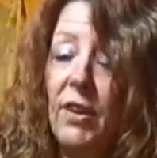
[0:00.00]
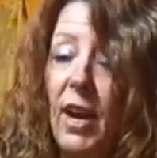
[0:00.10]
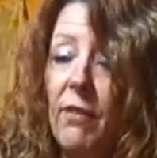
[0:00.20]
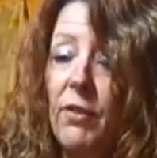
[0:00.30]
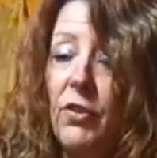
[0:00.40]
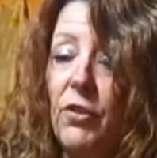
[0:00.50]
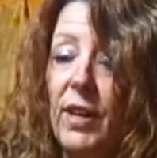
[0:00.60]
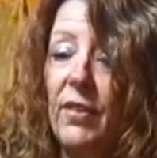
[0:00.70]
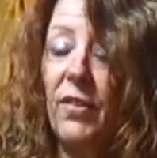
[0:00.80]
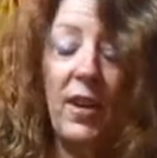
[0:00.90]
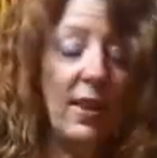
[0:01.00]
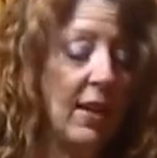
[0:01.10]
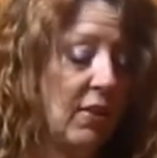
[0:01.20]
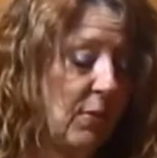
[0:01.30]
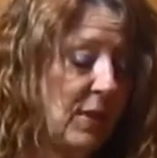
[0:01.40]
to have nutrients and
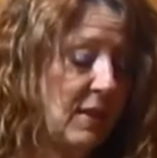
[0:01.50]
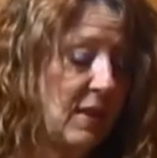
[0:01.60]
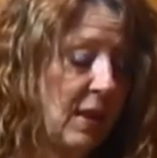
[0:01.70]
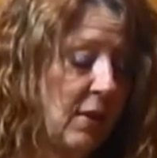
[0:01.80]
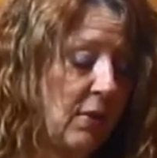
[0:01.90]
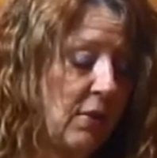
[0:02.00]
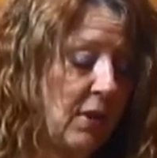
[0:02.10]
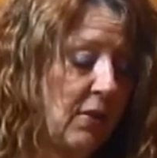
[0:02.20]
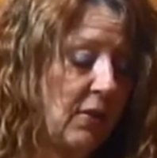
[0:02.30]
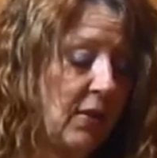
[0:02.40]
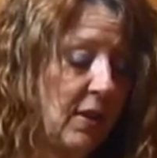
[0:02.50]
that's what the Tagro does.